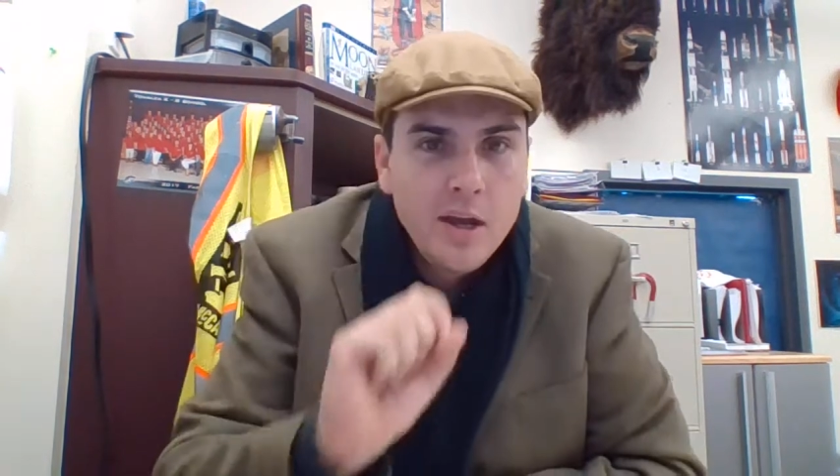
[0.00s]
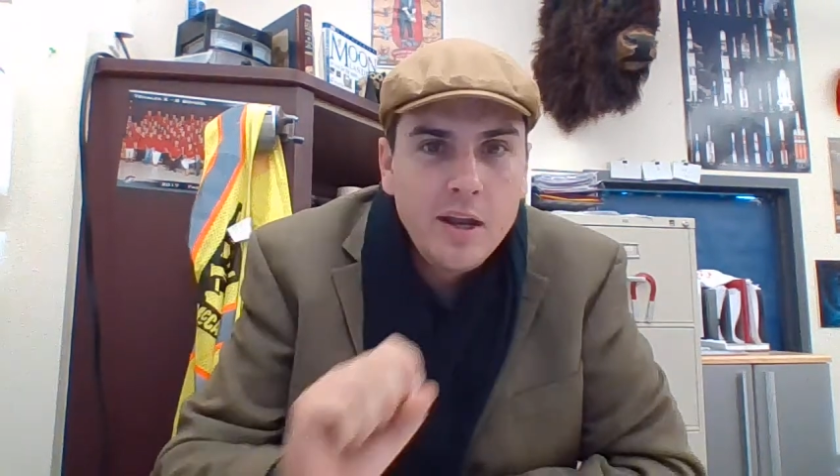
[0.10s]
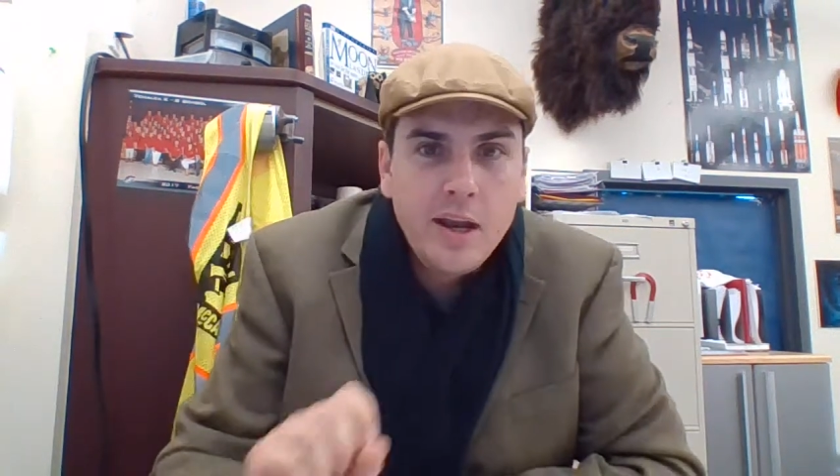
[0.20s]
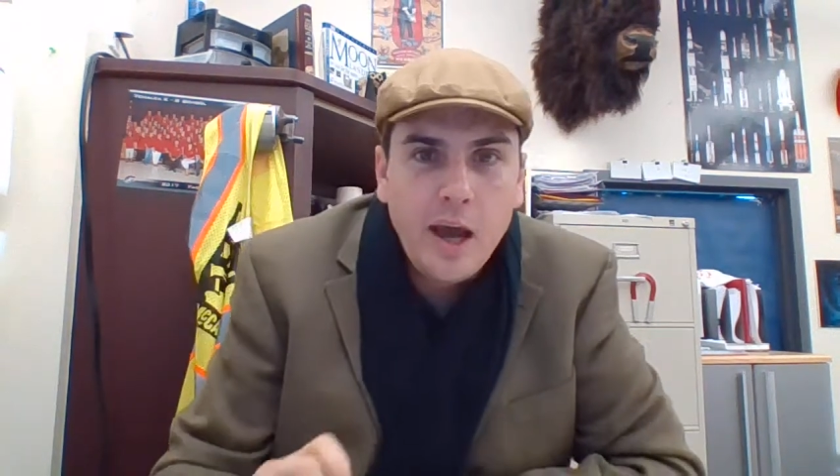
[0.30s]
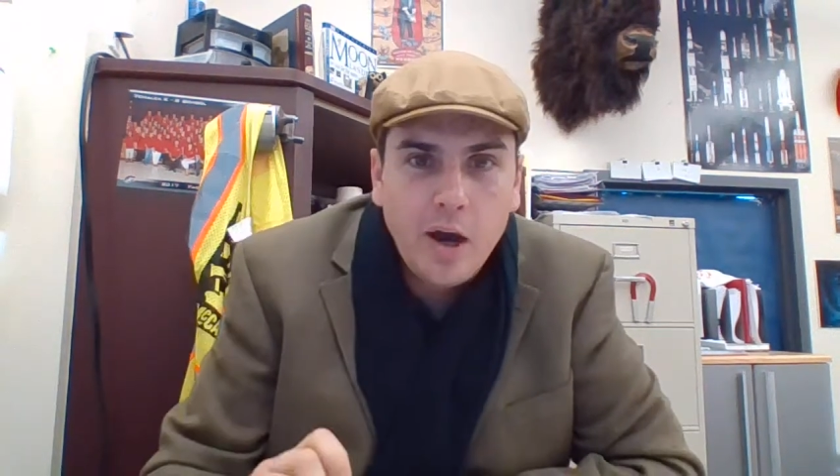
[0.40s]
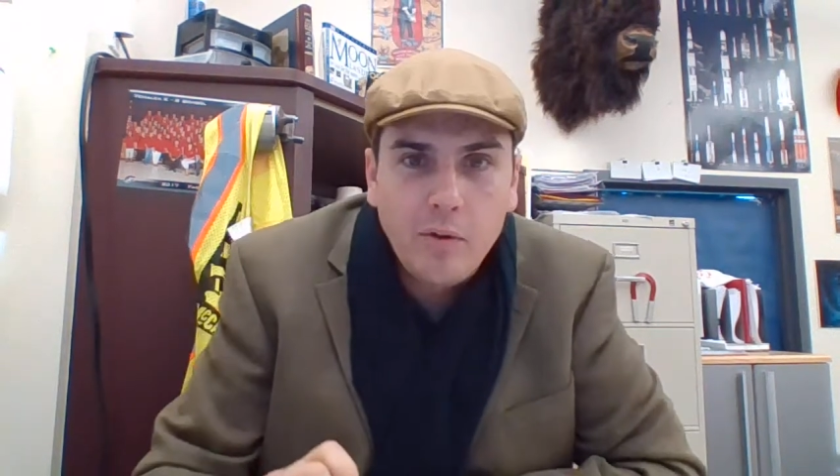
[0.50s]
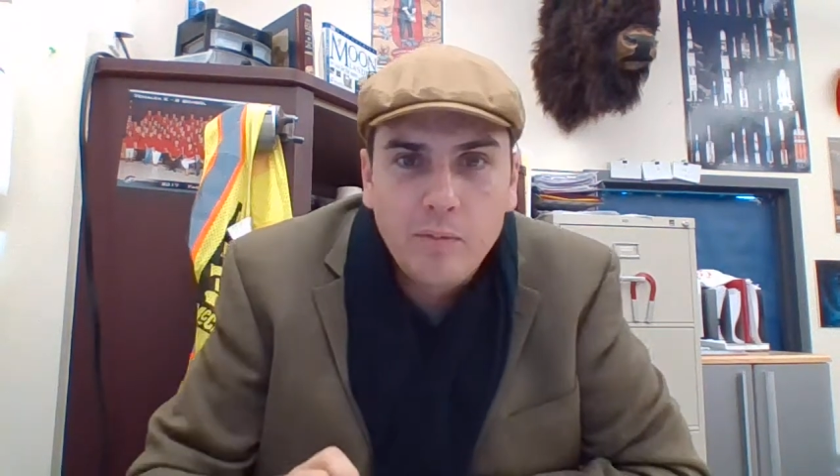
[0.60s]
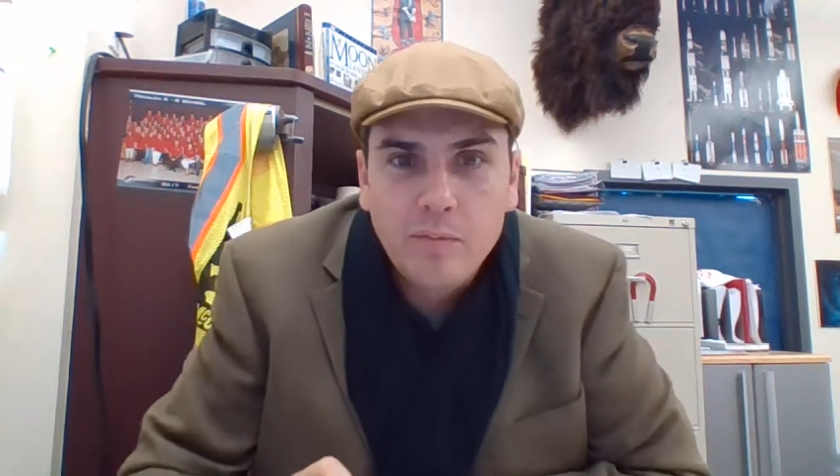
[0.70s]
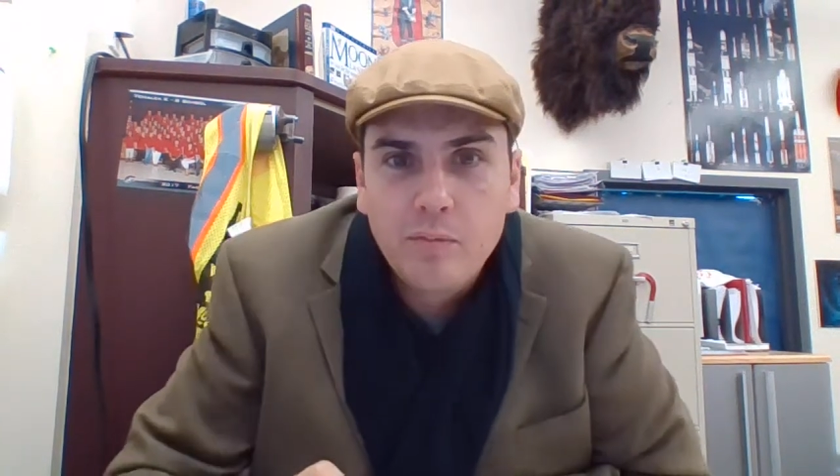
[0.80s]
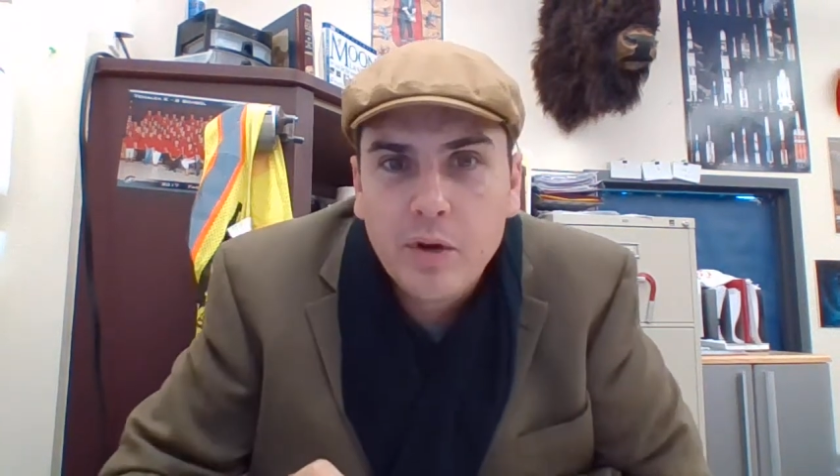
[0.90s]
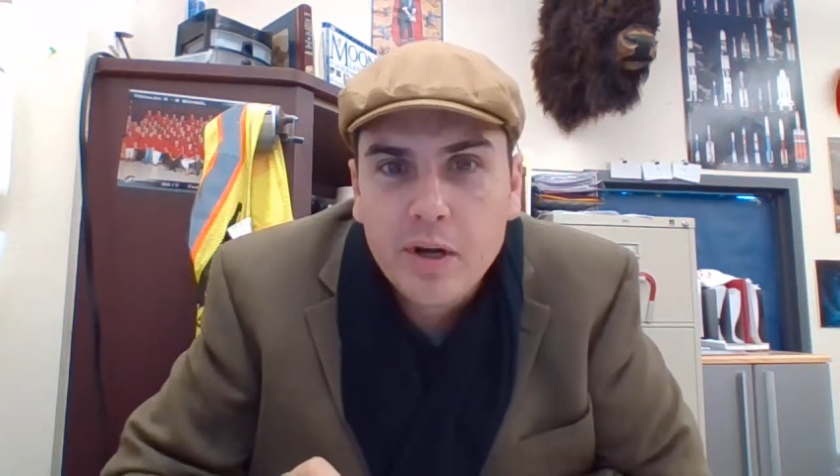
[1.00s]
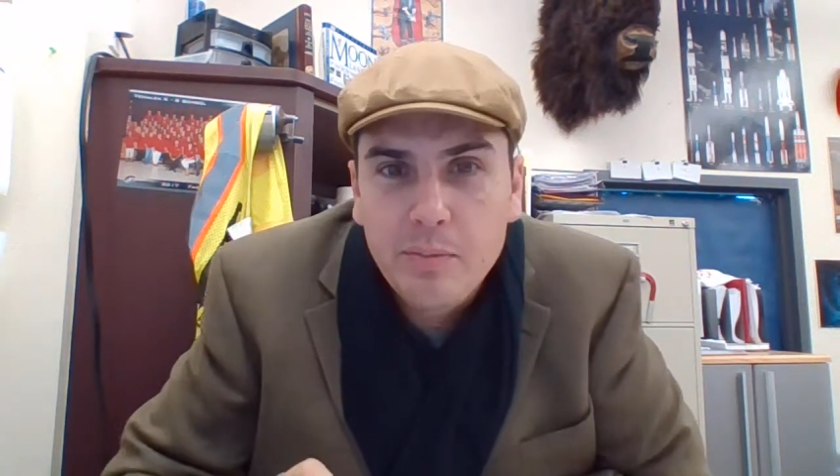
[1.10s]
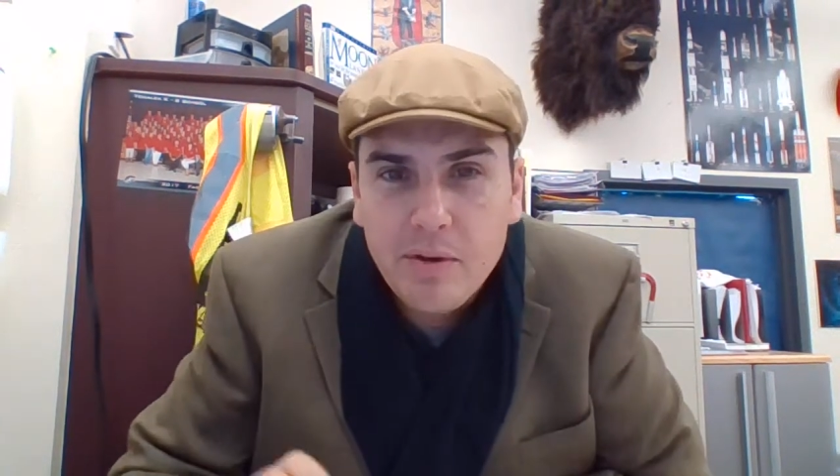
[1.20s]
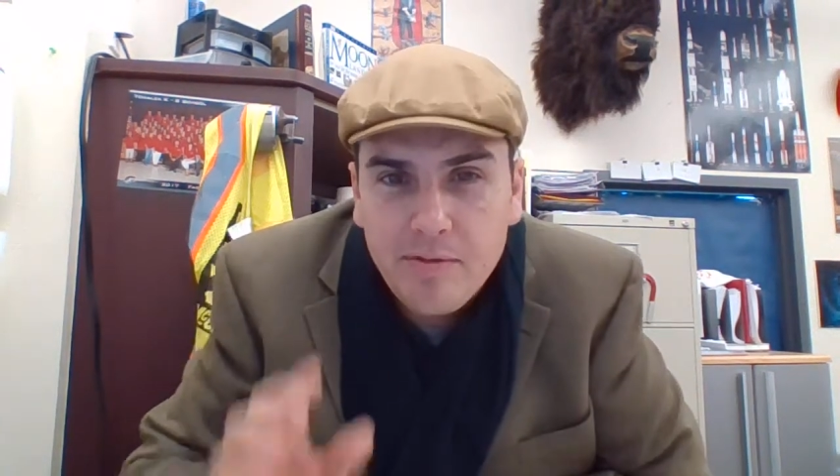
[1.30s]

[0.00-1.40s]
Now, we're going to be